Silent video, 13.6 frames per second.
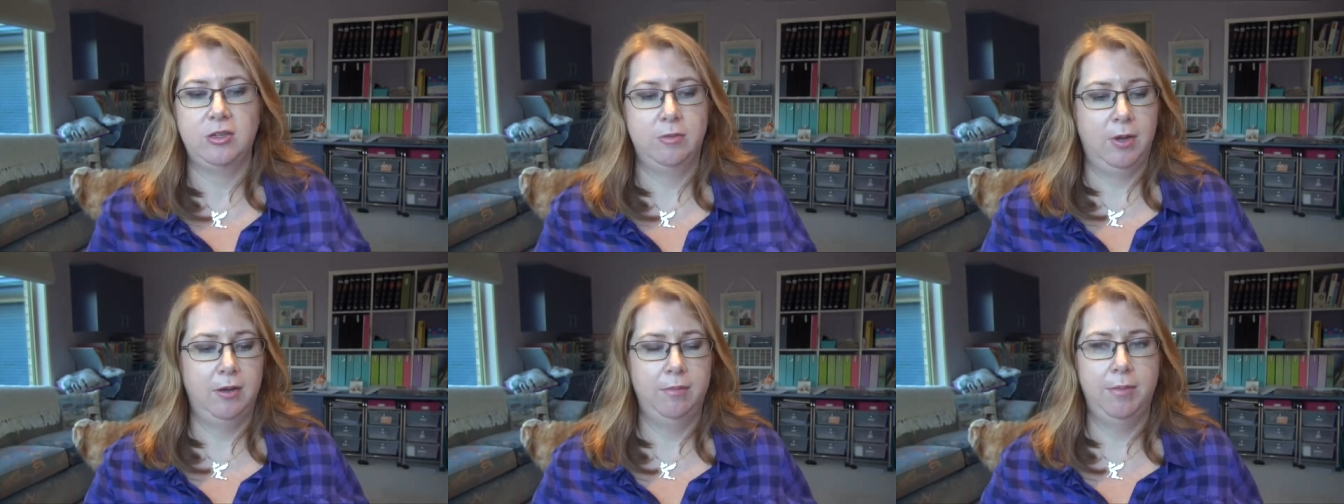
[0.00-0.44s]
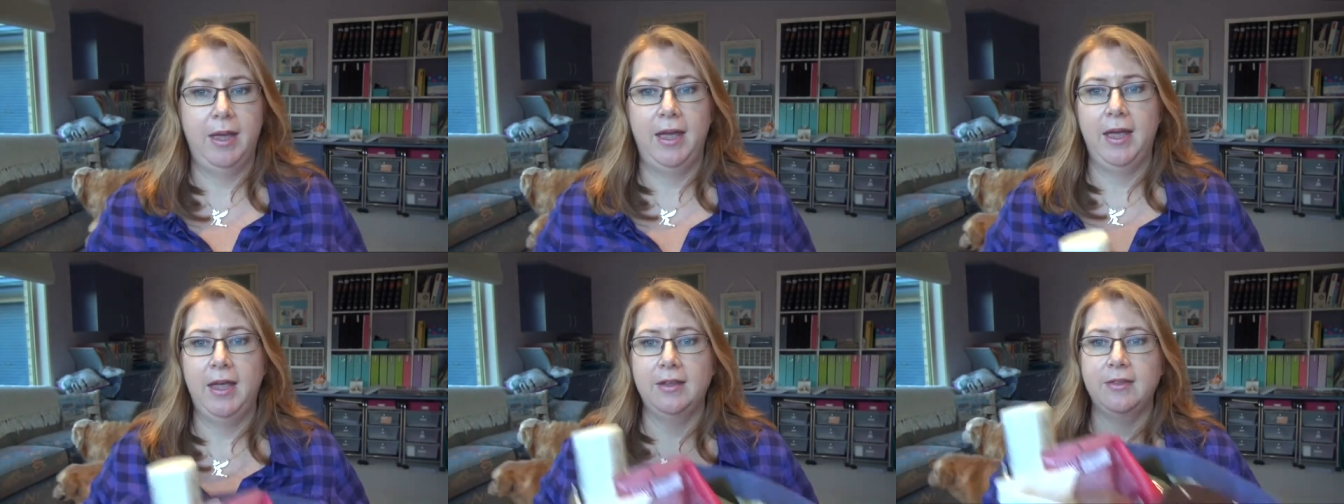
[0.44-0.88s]
my
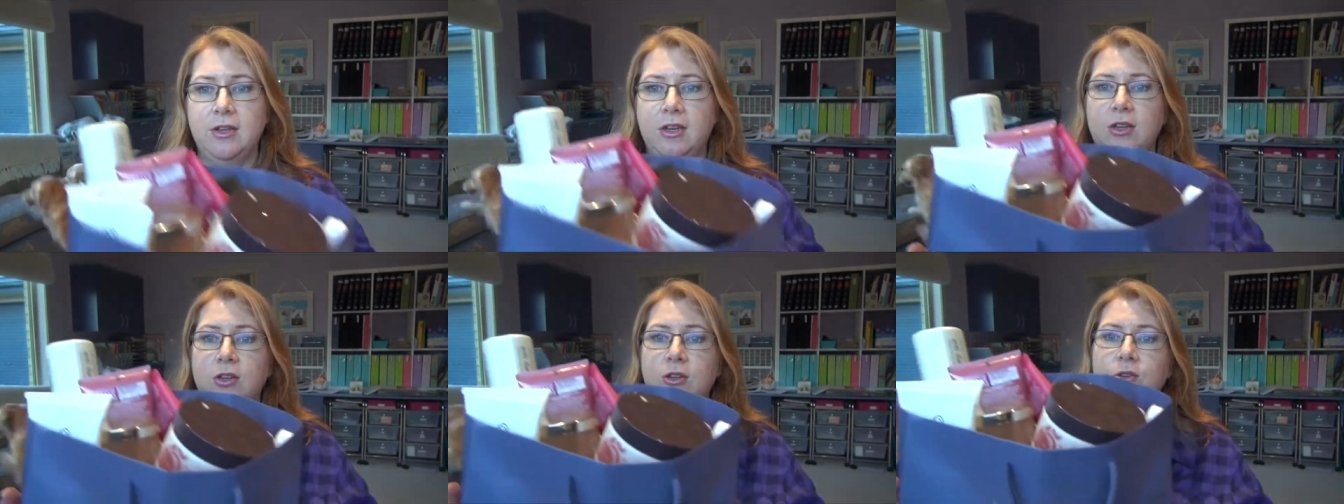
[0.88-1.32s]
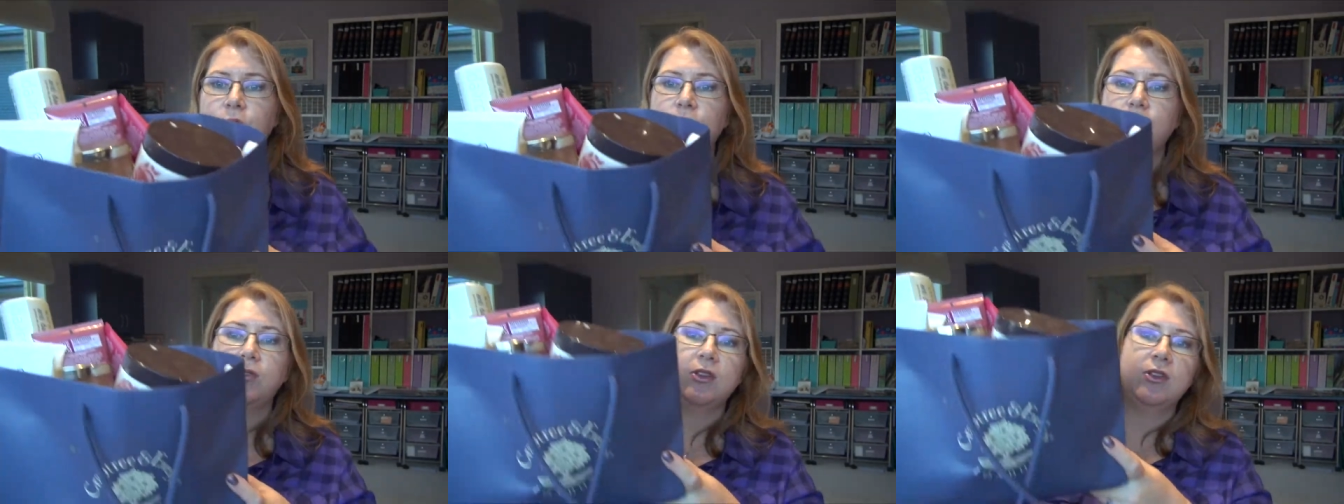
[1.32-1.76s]
bag that I
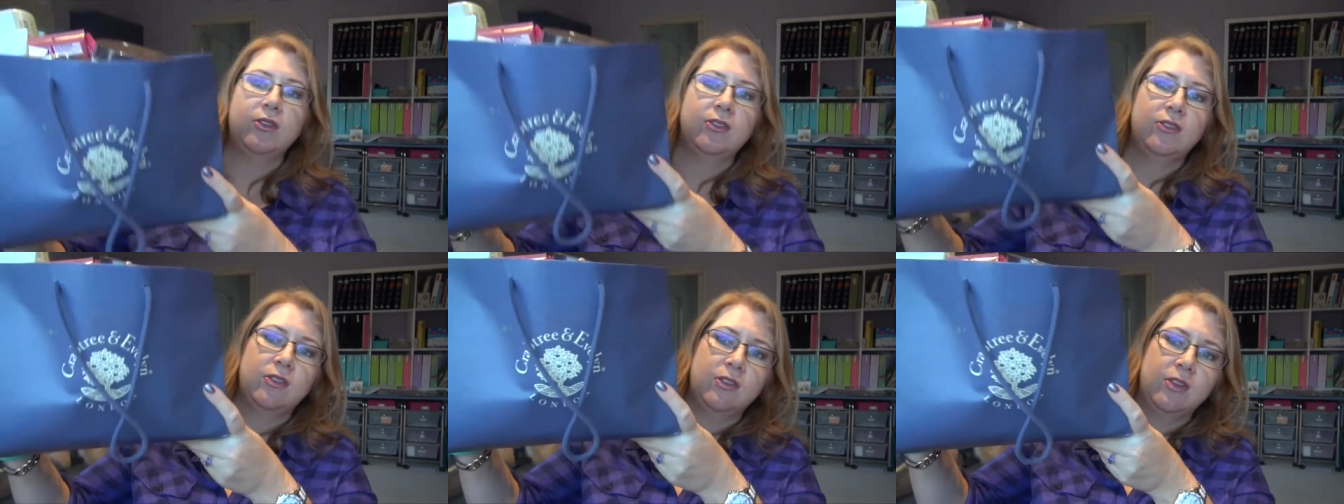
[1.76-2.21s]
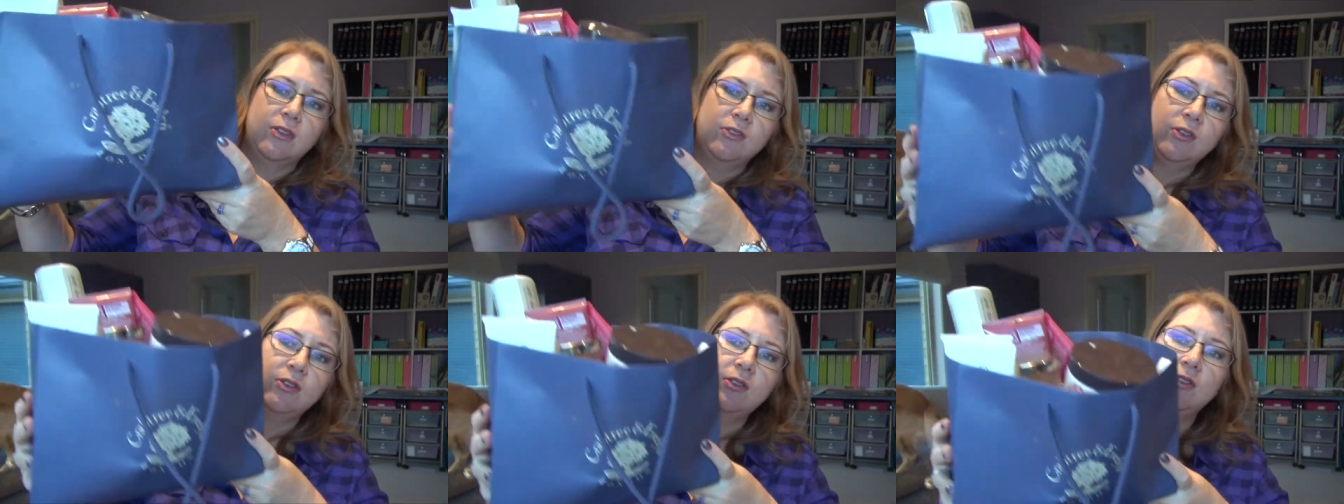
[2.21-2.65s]
use is
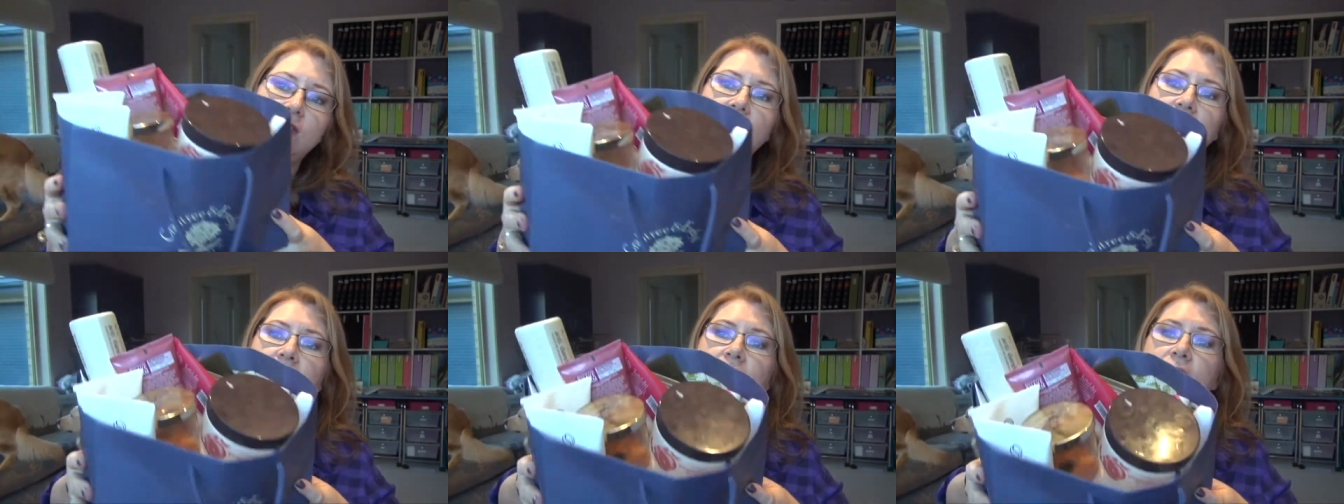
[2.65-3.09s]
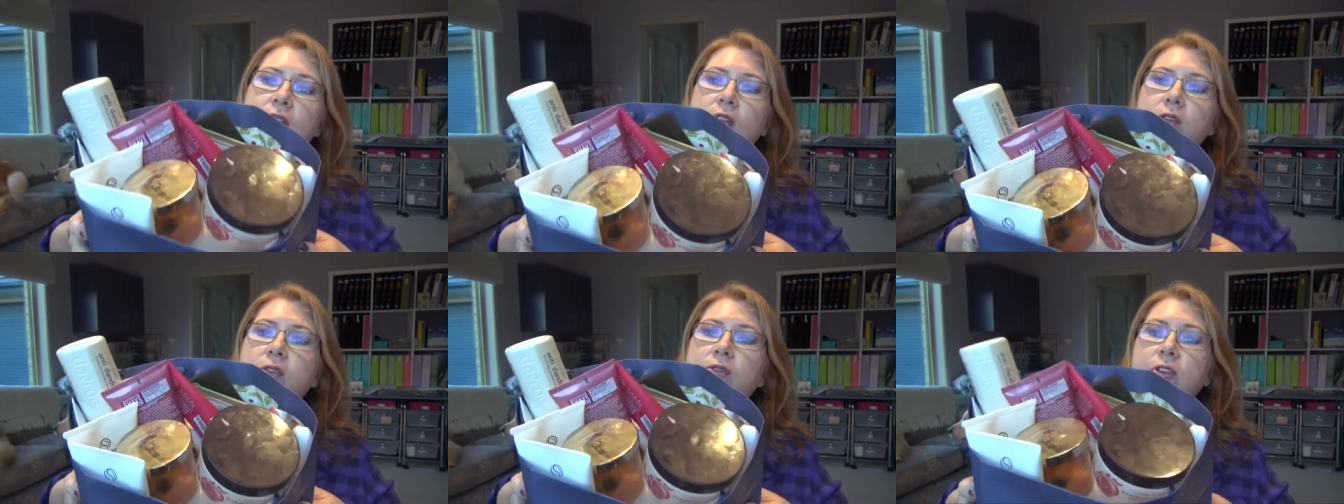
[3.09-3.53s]
as you can see
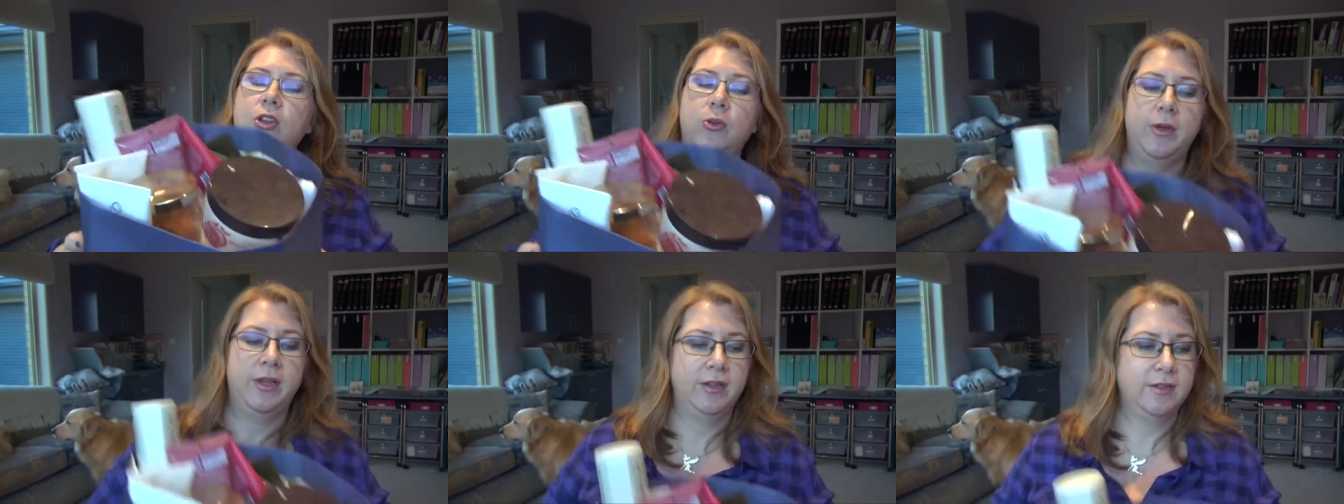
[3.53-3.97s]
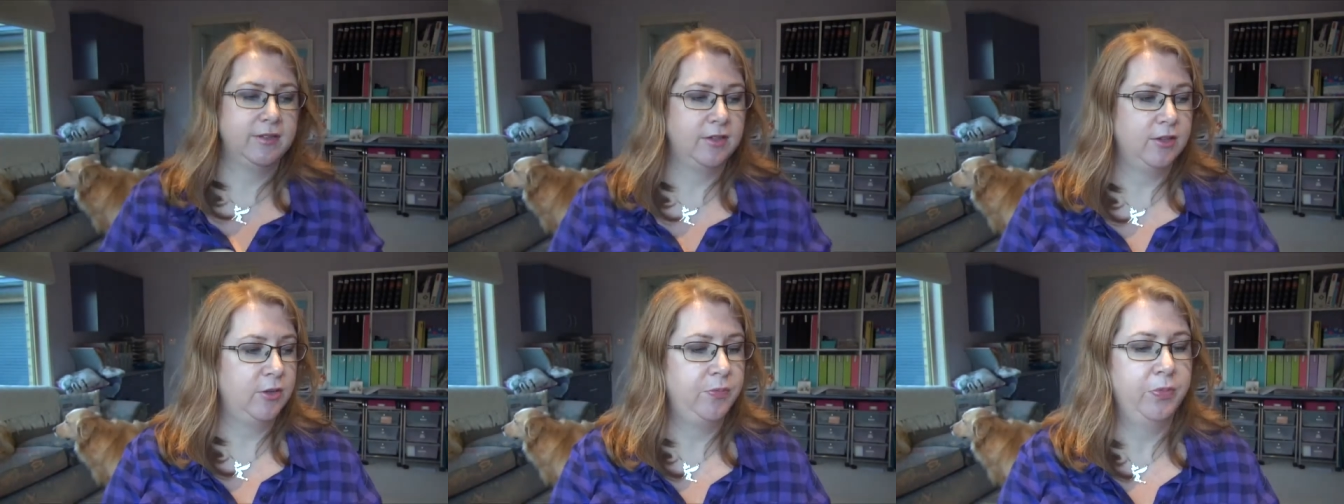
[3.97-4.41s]
overflowing
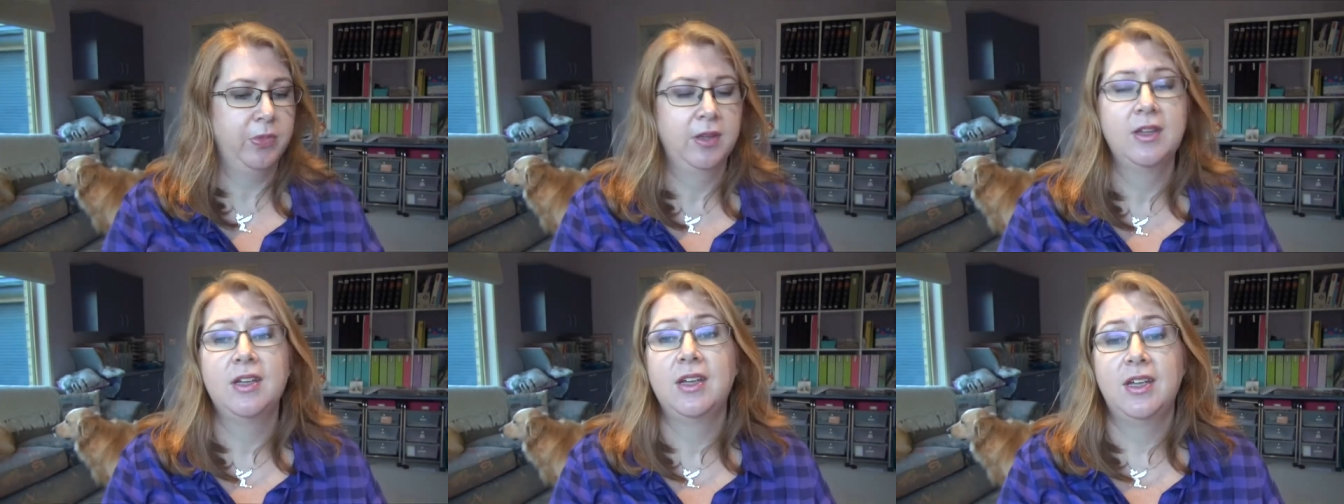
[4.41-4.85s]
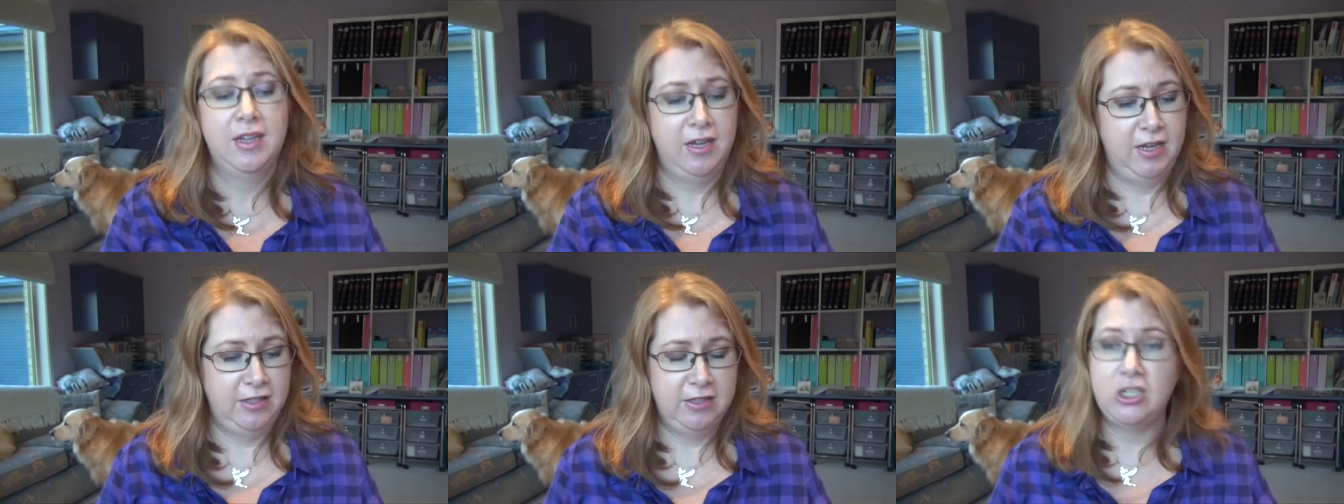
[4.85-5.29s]
so
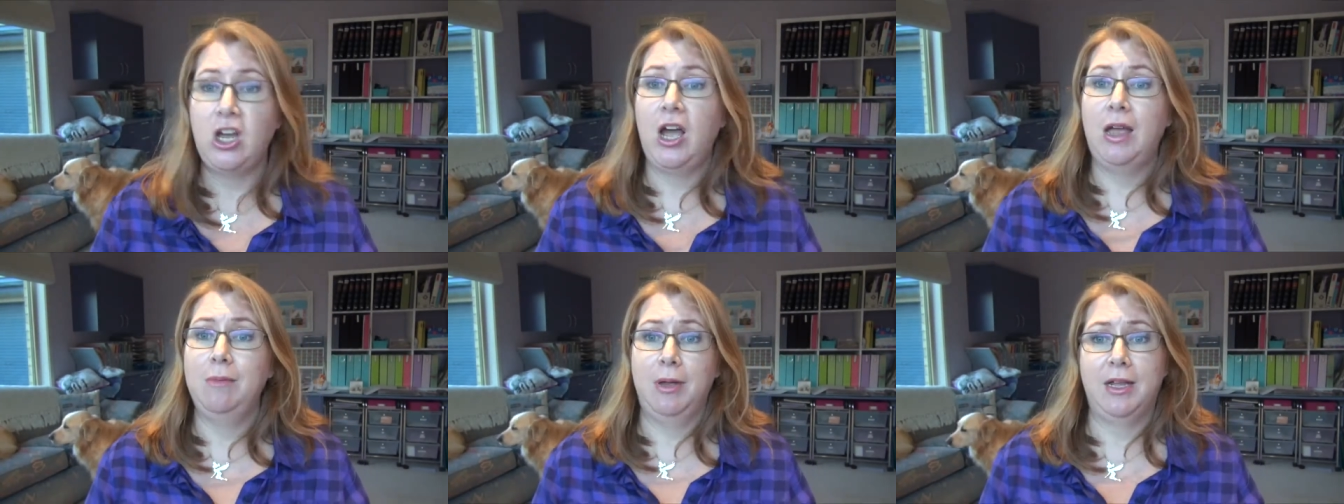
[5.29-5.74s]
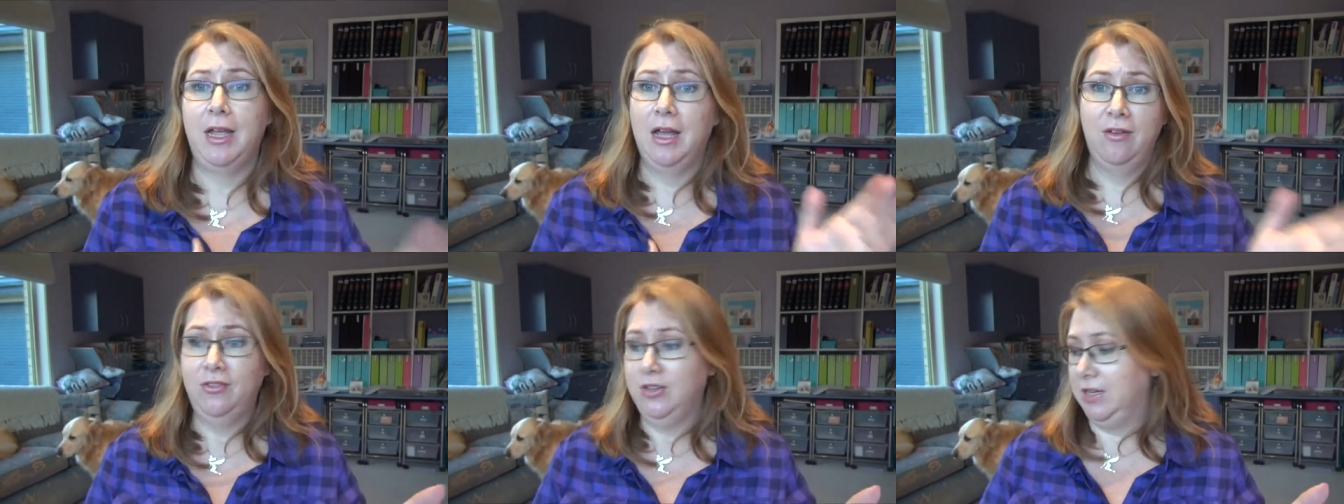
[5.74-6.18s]
it's time I can't fit